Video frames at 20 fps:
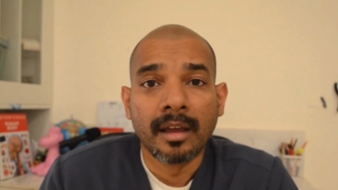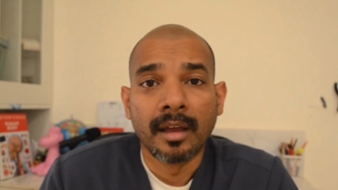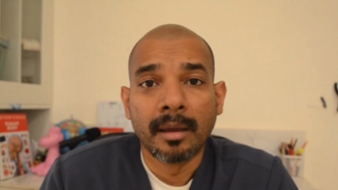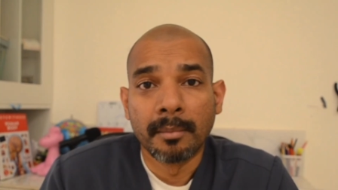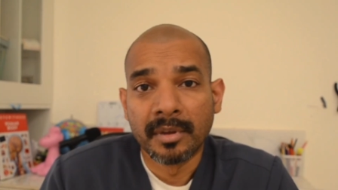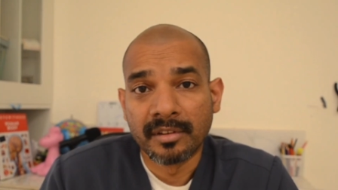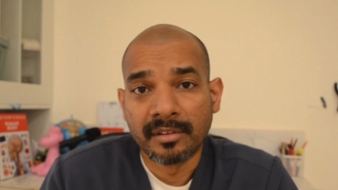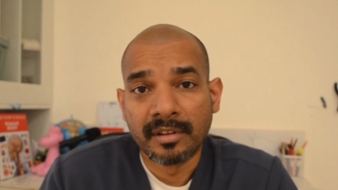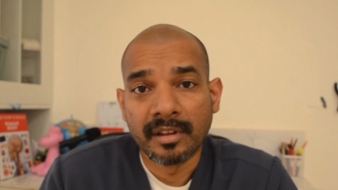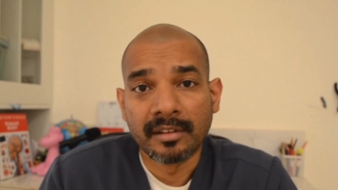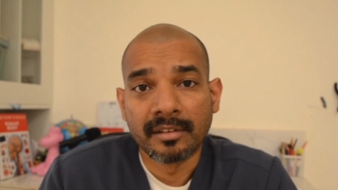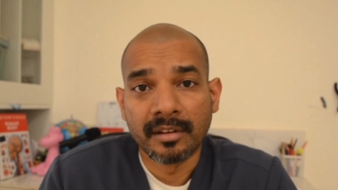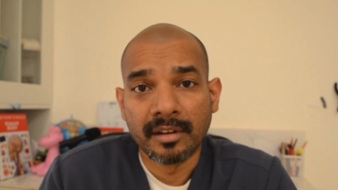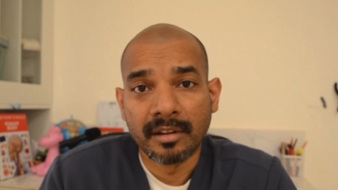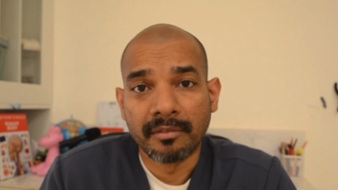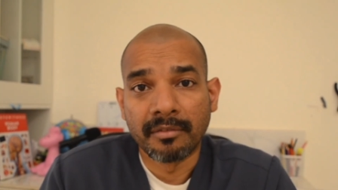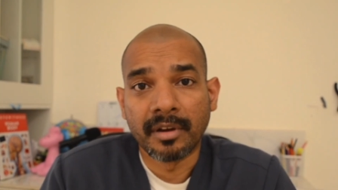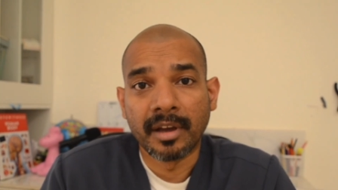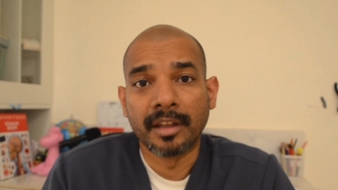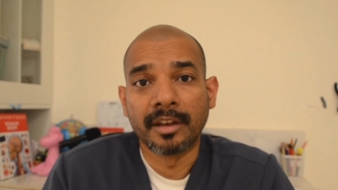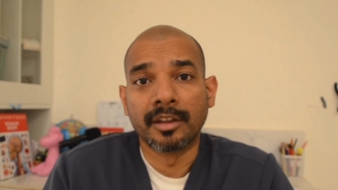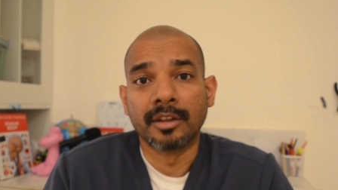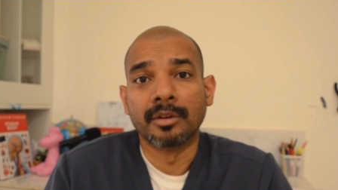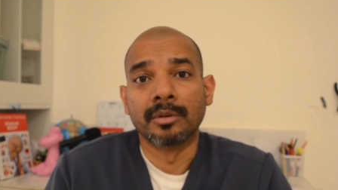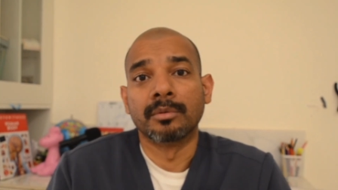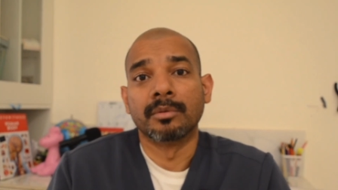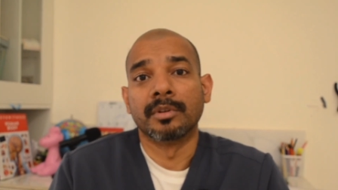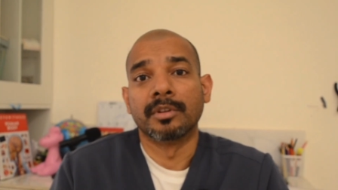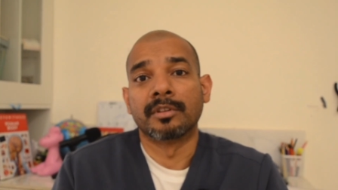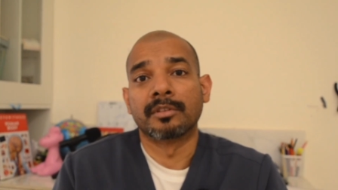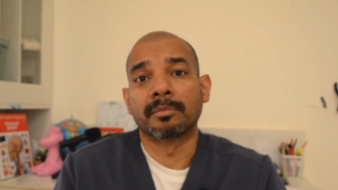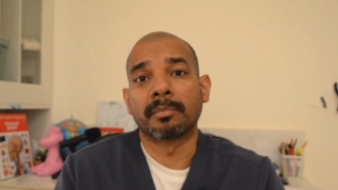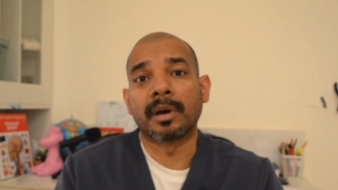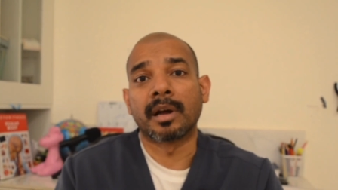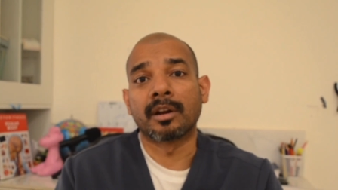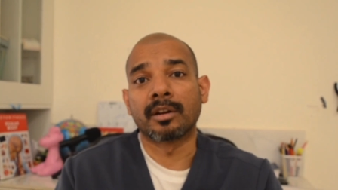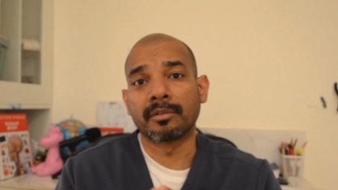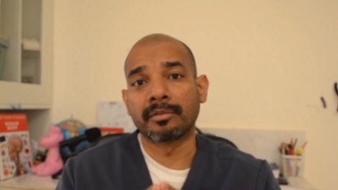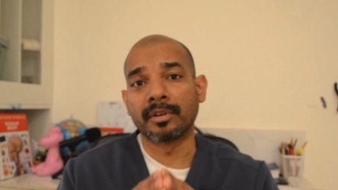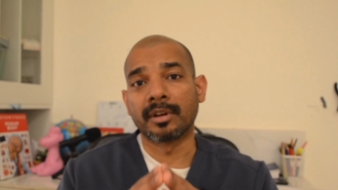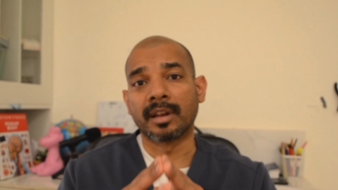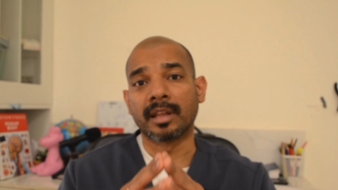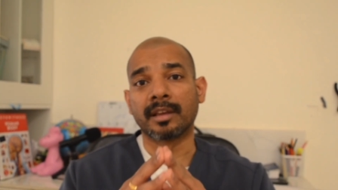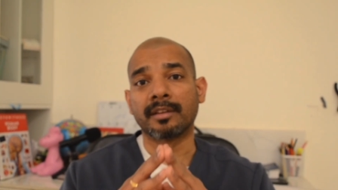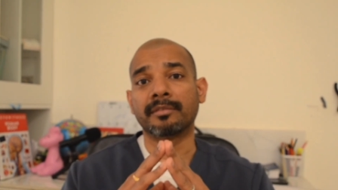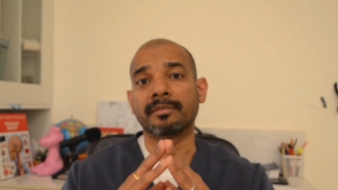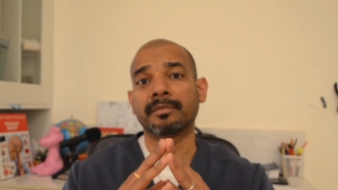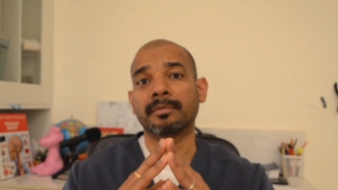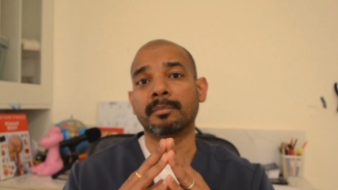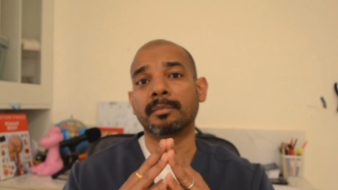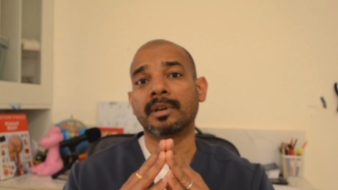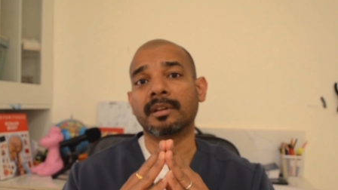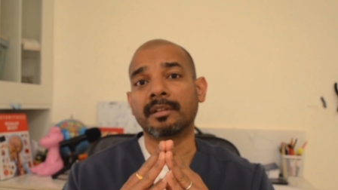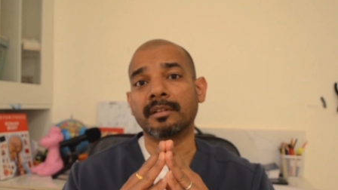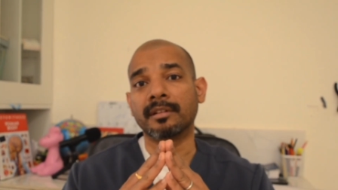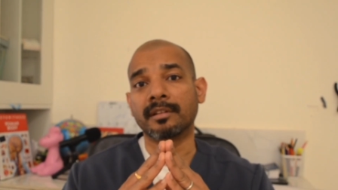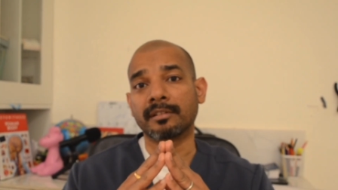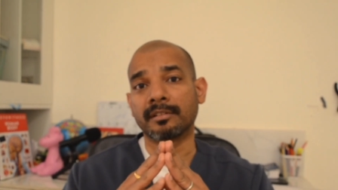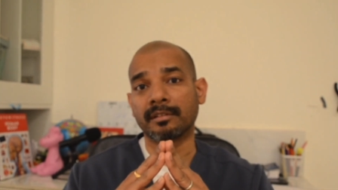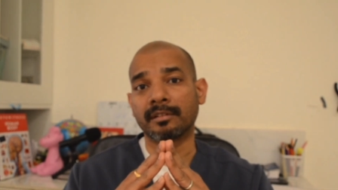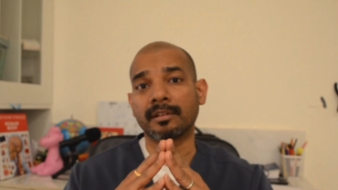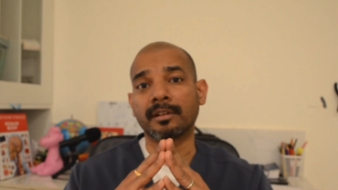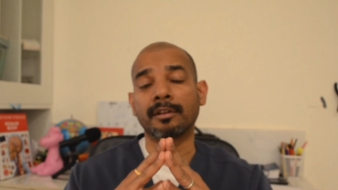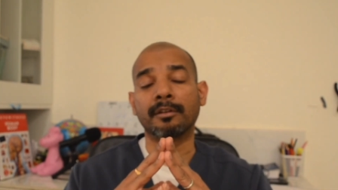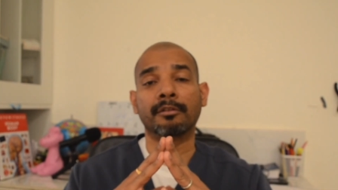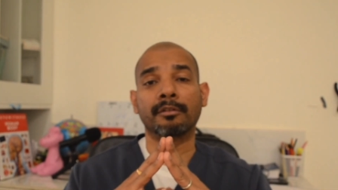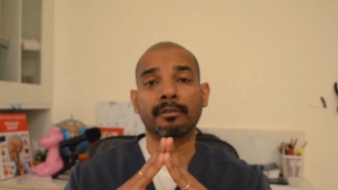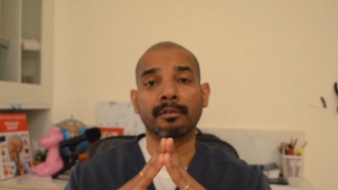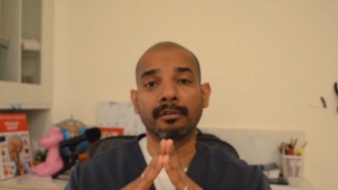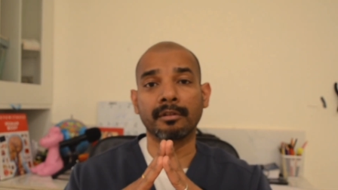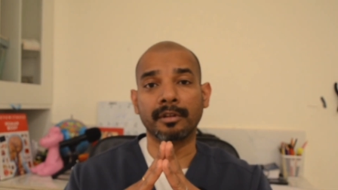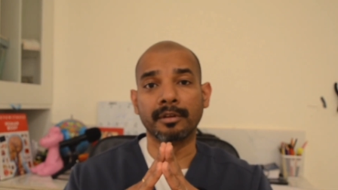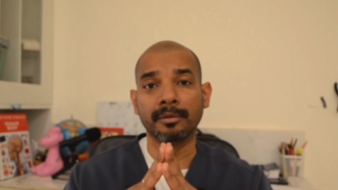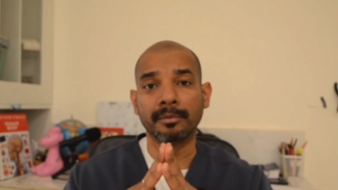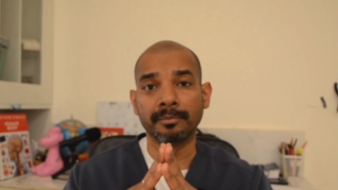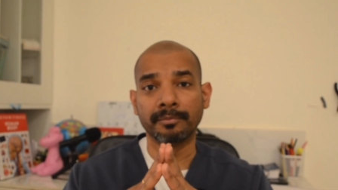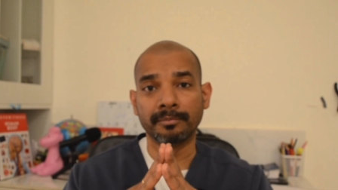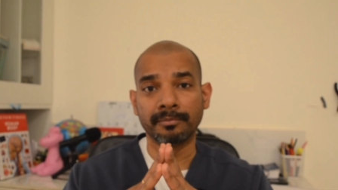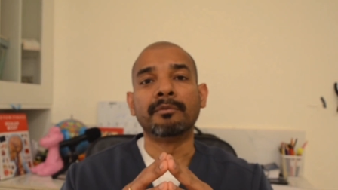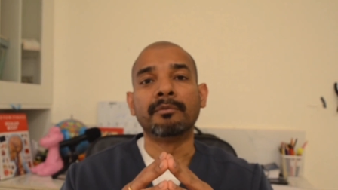MS doesn't define you. It's part of your life, but it doesn't control you.